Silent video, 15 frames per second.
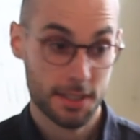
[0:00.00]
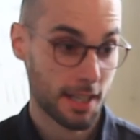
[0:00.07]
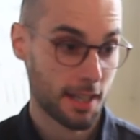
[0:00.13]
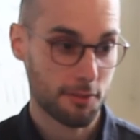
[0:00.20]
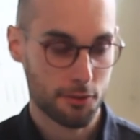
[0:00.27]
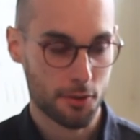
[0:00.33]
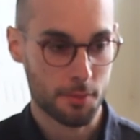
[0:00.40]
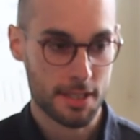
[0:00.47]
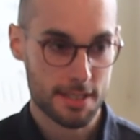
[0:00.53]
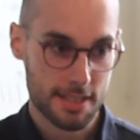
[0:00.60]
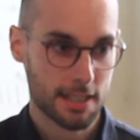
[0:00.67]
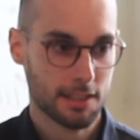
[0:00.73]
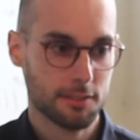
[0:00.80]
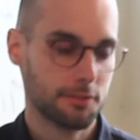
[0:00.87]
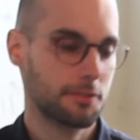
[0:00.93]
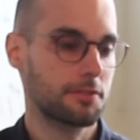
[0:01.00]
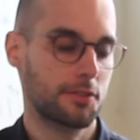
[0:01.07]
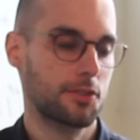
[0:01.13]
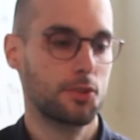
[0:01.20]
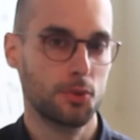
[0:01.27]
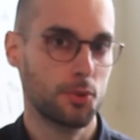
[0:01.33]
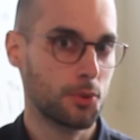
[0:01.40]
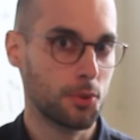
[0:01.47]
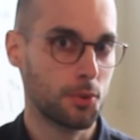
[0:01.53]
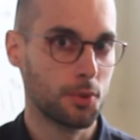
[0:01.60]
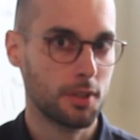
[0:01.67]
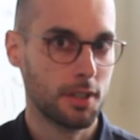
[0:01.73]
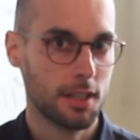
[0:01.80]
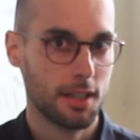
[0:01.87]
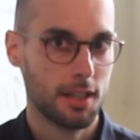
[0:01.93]
be there for myself,
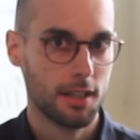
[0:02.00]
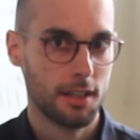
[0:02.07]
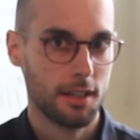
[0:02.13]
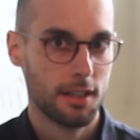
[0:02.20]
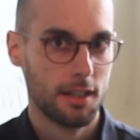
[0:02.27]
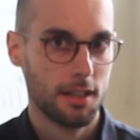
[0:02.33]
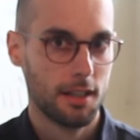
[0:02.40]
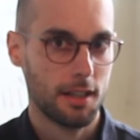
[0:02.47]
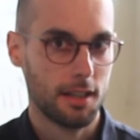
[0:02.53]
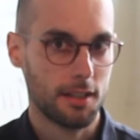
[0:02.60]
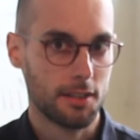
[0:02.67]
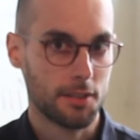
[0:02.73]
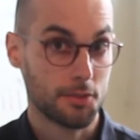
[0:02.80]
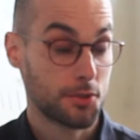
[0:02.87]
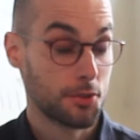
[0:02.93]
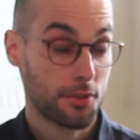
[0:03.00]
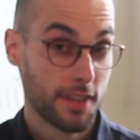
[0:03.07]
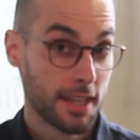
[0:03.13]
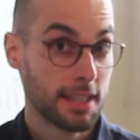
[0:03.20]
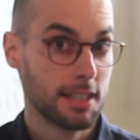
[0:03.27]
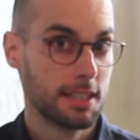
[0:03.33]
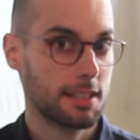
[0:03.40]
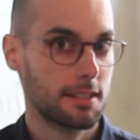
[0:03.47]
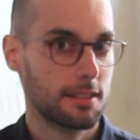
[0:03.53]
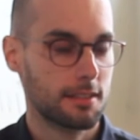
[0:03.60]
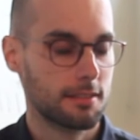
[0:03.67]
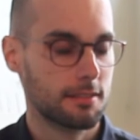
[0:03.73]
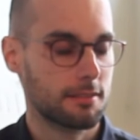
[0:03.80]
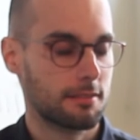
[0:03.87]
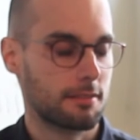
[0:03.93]
to think,
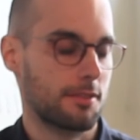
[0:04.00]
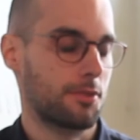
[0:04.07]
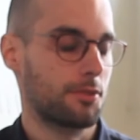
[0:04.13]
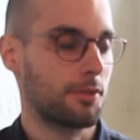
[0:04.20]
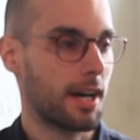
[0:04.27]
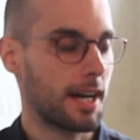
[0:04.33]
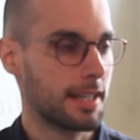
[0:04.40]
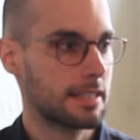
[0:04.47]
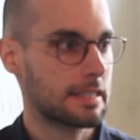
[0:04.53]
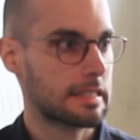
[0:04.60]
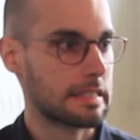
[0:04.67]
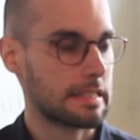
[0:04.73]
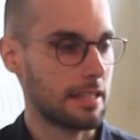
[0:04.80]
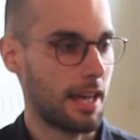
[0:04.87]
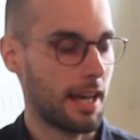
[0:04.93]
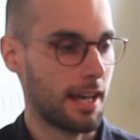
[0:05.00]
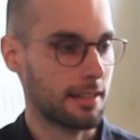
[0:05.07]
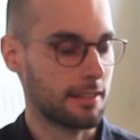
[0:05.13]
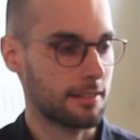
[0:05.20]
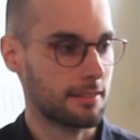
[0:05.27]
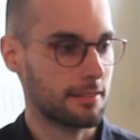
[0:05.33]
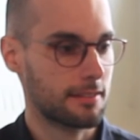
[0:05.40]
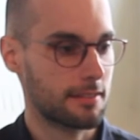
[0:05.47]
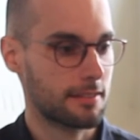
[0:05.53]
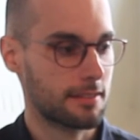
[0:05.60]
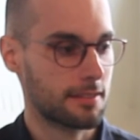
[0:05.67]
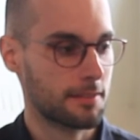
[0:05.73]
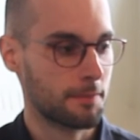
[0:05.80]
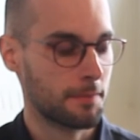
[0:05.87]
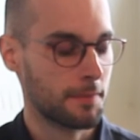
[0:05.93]
to write, and
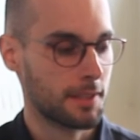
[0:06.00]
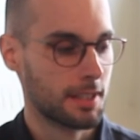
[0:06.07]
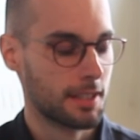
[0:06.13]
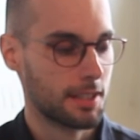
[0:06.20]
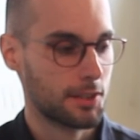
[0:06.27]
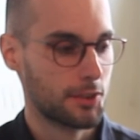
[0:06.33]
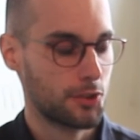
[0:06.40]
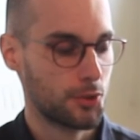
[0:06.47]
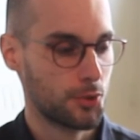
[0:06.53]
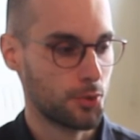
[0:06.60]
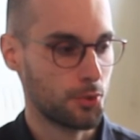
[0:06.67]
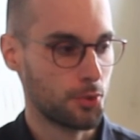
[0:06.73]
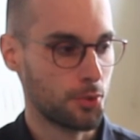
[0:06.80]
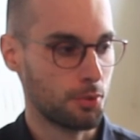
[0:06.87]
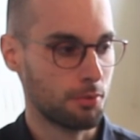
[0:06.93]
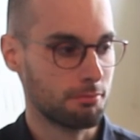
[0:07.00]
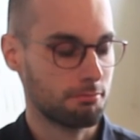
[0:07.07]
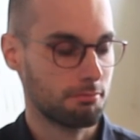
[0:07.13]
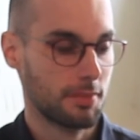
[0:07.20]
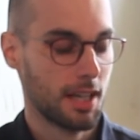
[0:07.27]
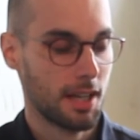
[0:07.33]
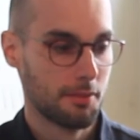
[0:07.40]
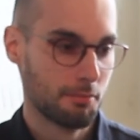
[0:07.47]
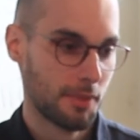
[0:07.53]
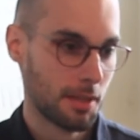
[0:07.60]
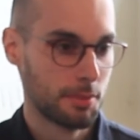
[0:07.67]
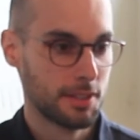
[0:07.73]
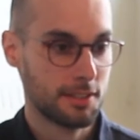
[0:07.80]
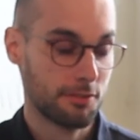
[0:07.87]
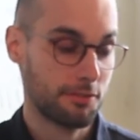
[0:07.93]
to
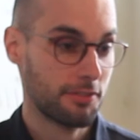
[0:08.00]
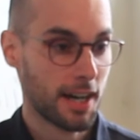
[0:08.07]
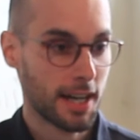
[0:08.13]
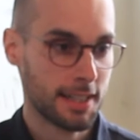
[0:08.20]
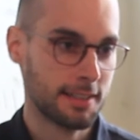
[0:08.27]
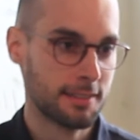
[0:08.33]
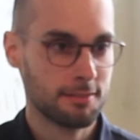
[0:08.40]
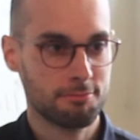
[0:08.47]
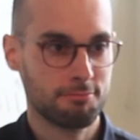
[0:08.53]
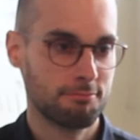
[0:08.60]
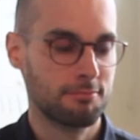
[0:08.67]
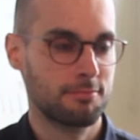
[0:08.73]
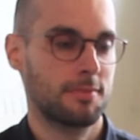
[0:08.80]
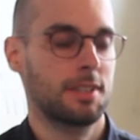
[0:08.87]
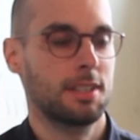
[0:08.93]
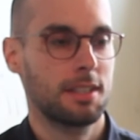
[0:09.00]
maybe define